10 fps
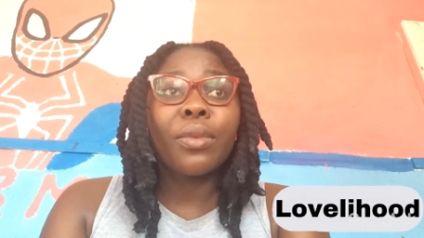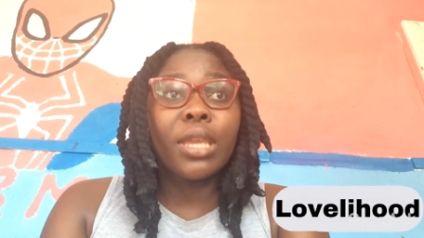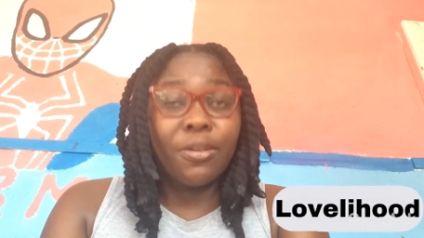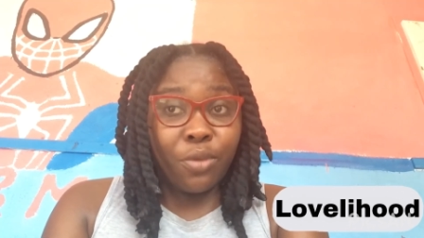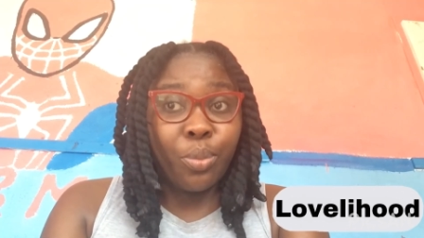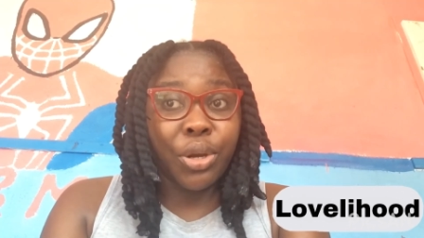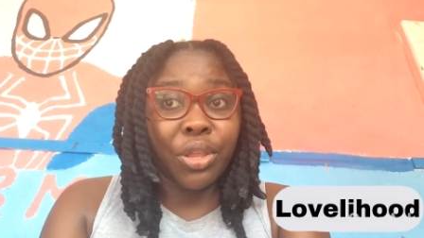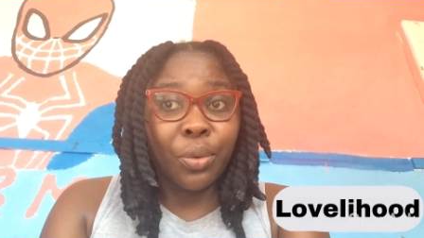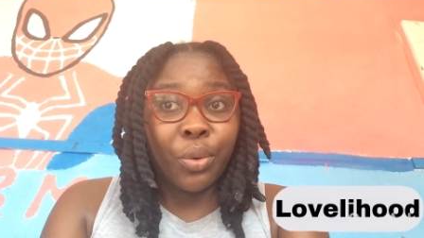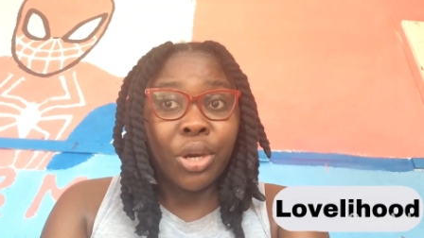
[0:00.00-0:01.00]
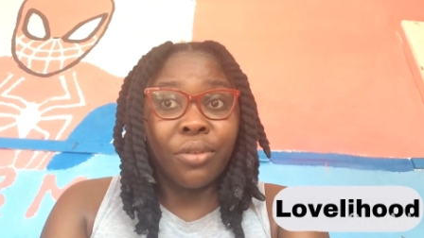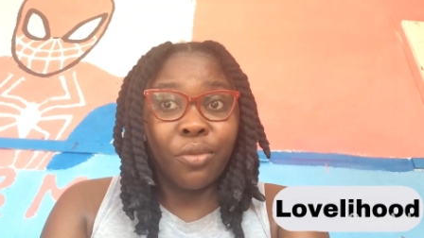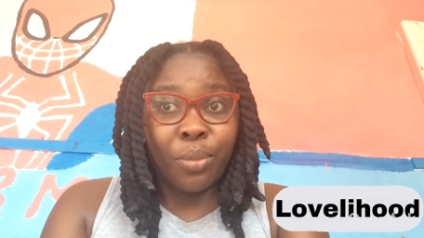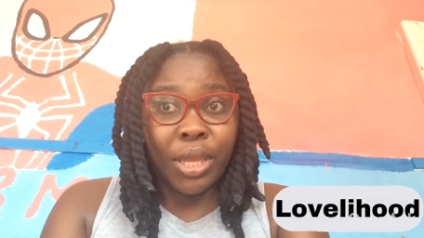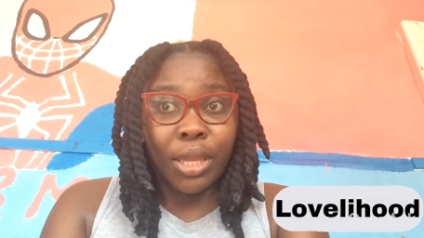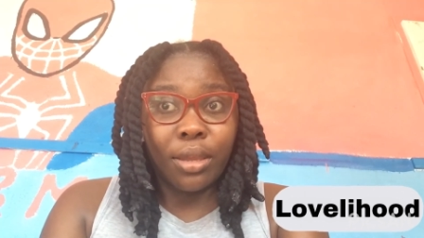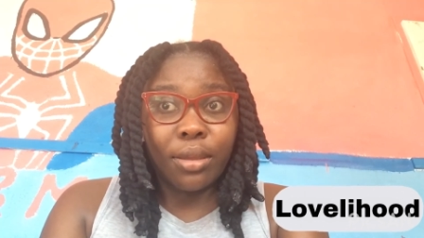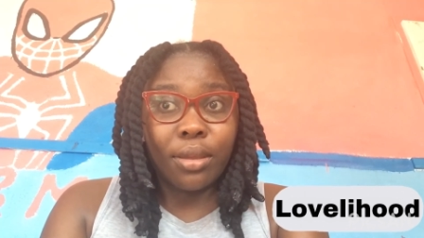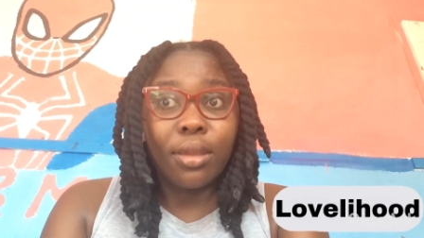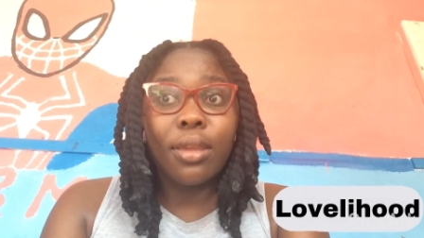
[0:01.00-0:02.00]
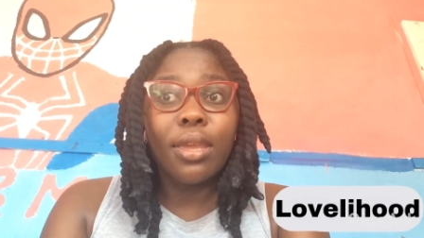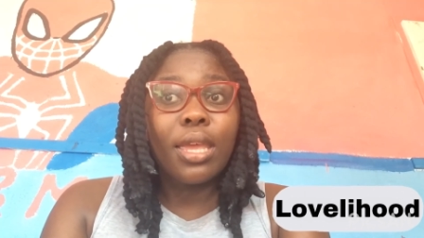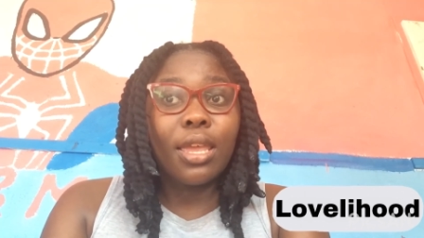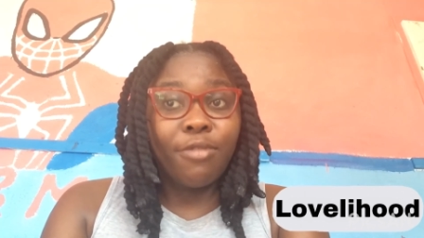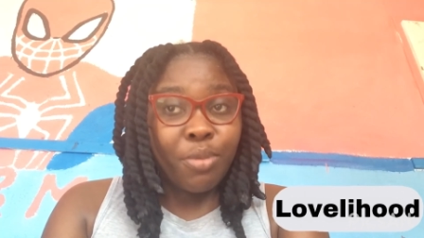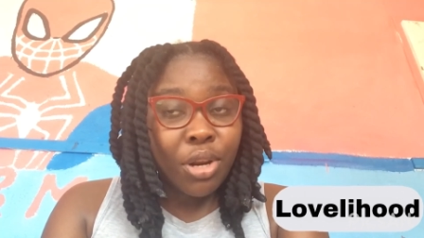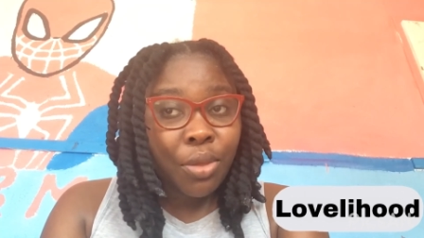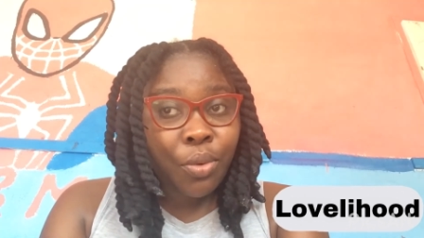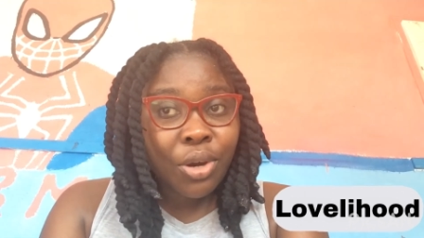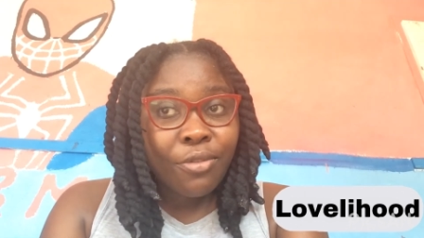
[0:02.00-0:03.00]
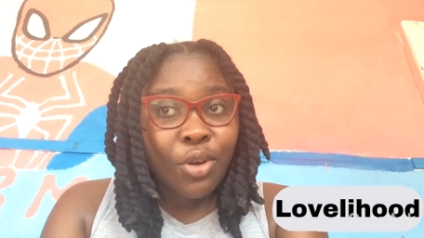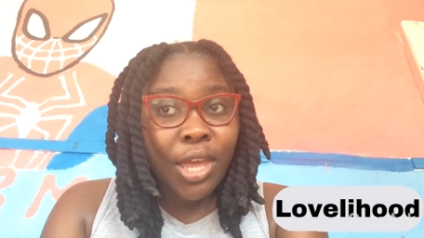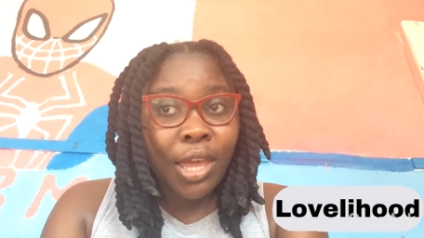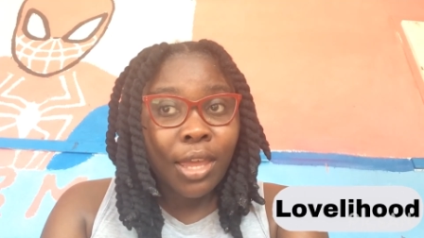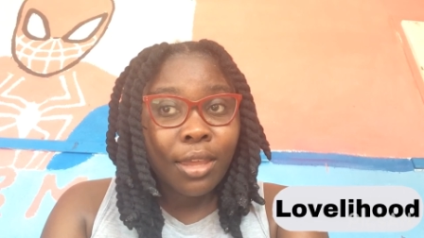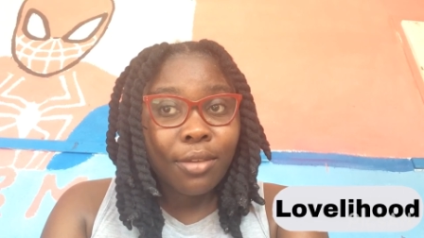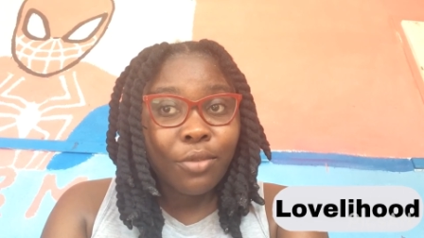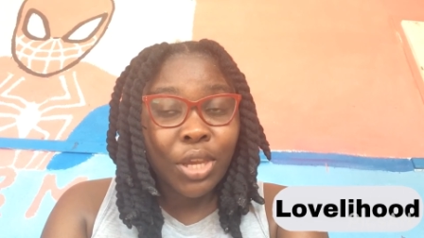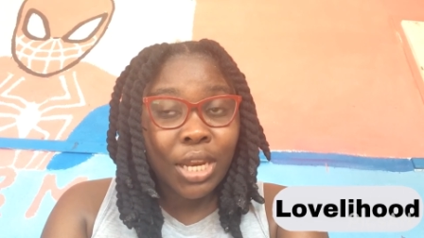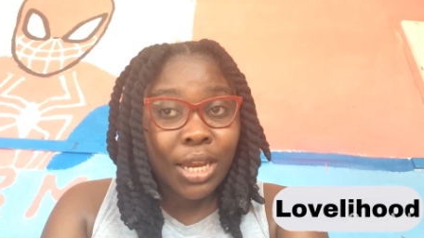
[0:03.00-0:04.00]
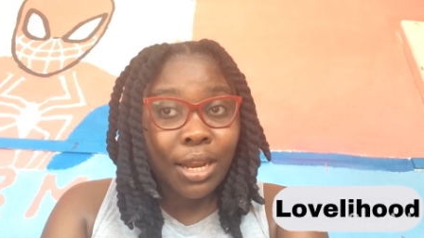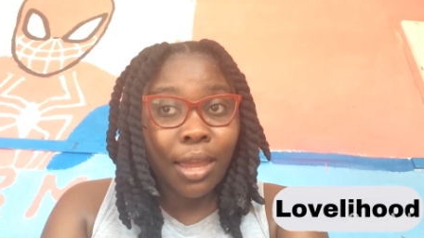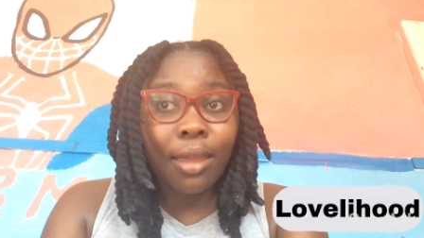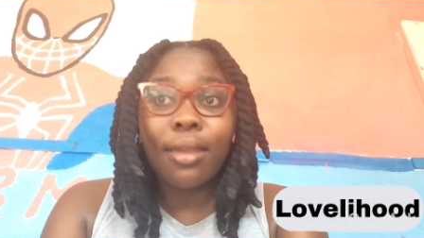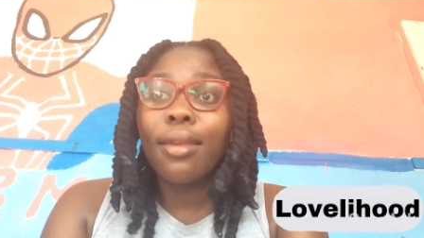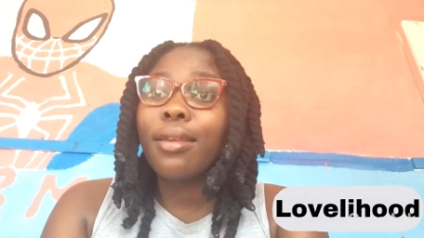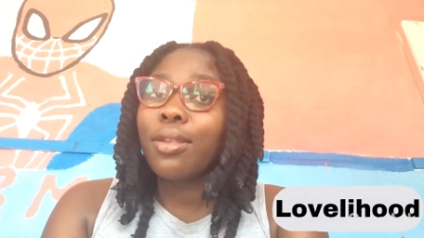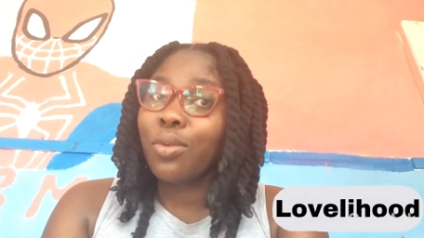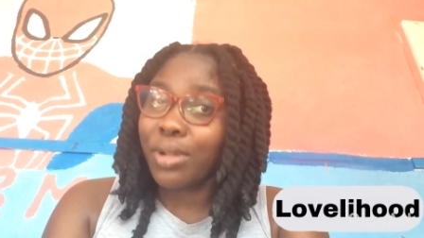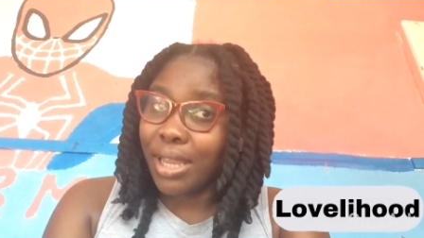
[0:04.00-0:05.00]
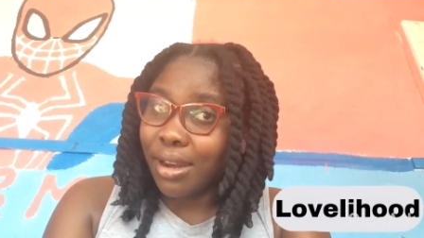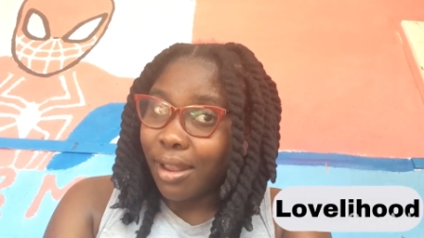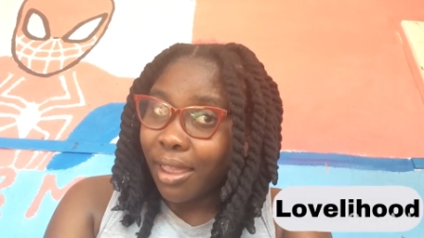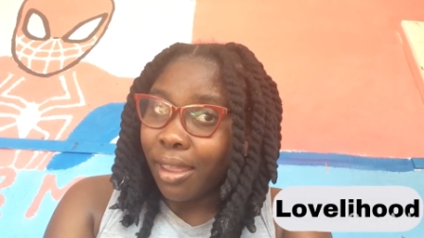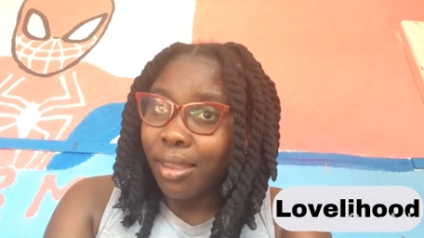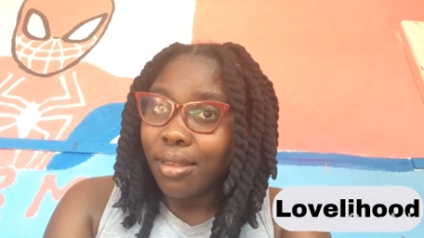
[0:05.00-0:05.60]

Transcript: if you put in the work for B. If you put in the work for A, for getting an A, you will get an A.